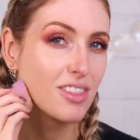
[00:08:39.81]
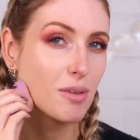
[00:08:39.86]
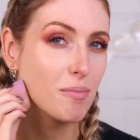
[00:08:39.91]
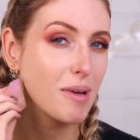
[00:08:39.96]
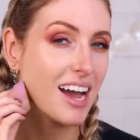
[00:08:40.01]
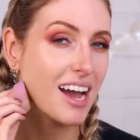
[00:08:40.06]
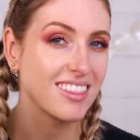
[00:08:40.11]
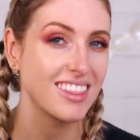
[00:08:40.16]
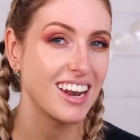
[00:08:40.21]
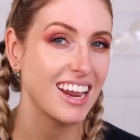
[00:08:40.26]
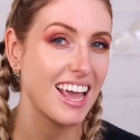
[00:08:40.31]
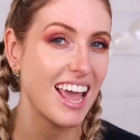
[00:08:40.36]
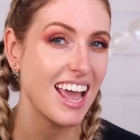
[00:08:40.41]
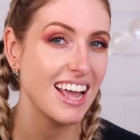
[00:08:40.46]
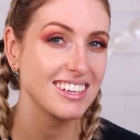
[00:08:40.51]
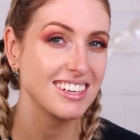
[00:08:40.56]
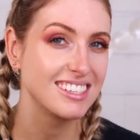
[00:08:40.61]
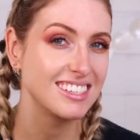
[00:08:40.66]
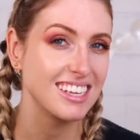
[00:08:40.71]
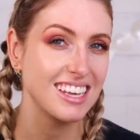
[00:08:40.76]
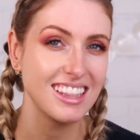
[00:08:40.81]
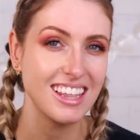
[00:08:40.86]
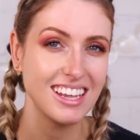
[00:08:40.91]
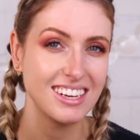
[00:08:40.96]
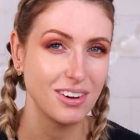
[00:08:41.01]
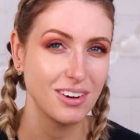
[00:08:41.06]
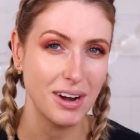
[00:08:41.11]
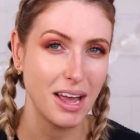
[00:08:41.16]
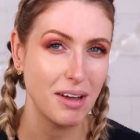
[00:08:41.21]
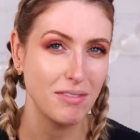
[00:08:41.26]
the back that I can't see
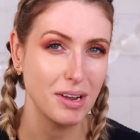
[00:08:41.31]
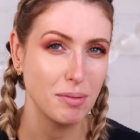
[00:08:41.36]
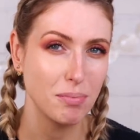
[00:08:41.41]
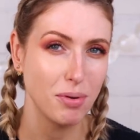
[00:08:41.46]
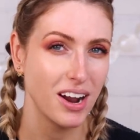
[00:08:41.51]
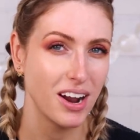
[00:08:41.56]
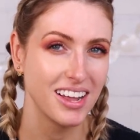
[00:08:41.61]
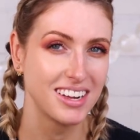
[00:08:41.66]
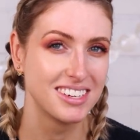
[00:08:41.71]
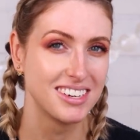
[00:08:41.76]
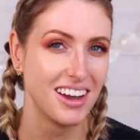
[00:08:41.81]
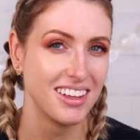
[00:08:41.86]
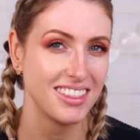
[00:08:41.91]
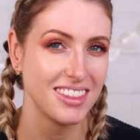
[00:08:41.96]
that don't have any product